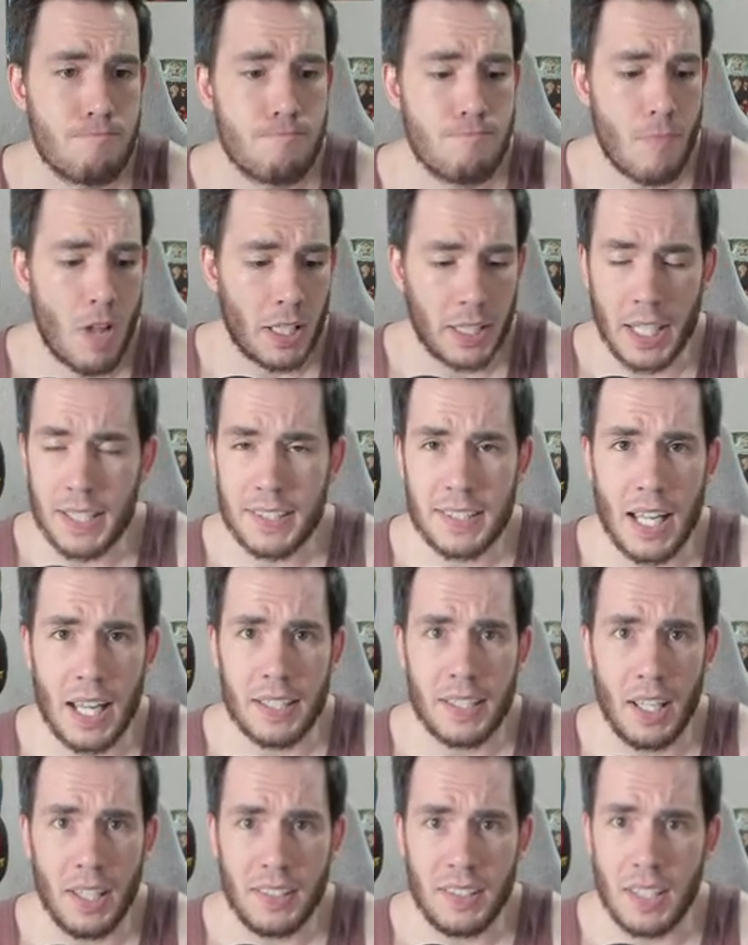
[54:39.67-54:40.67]
I guess that
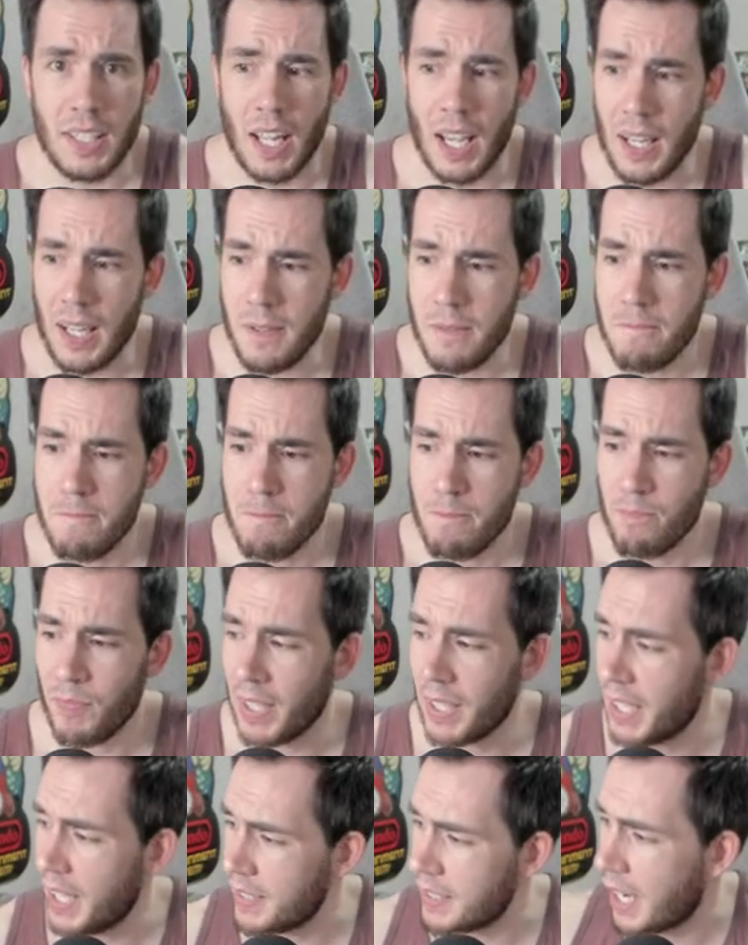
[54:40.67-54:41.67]
does it, hey? I
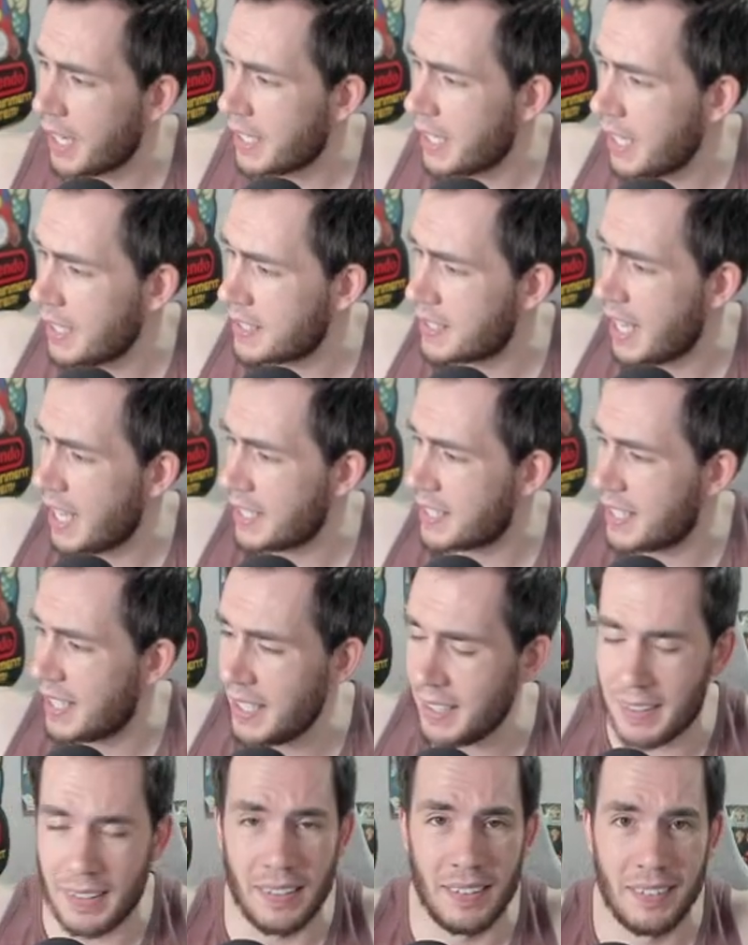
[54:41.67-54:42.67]
guess I guess that's
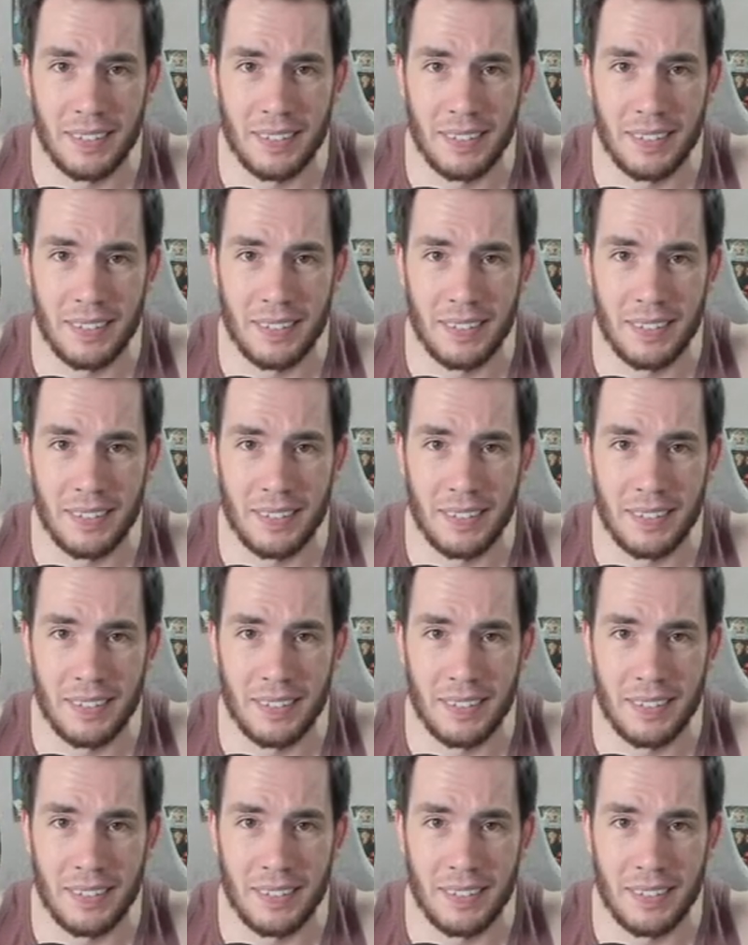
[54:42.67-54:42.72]
it.